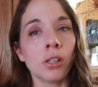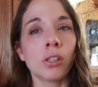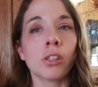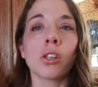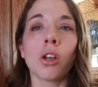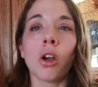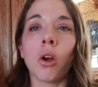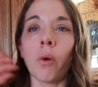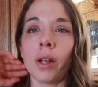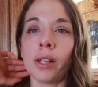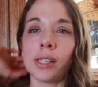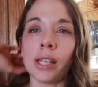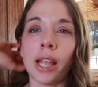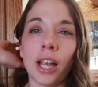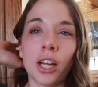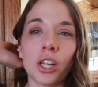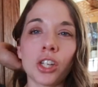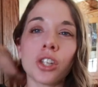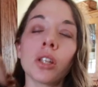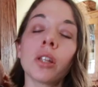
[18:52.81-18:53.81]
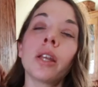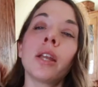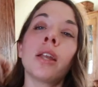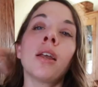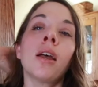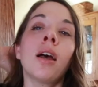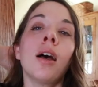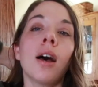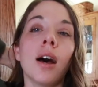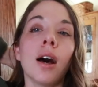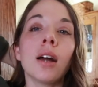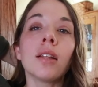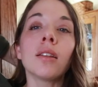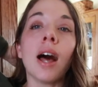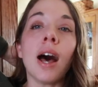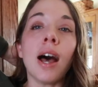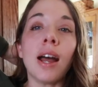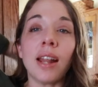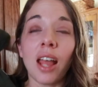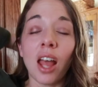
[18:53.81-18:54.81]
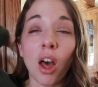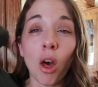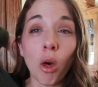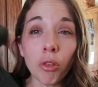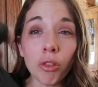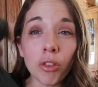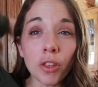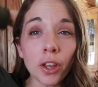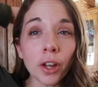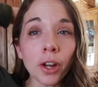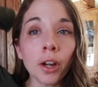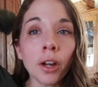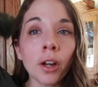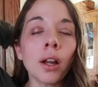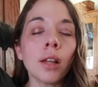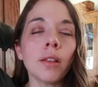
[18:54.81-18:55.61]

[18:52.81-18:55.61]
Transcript: So it's actually a lot healthier.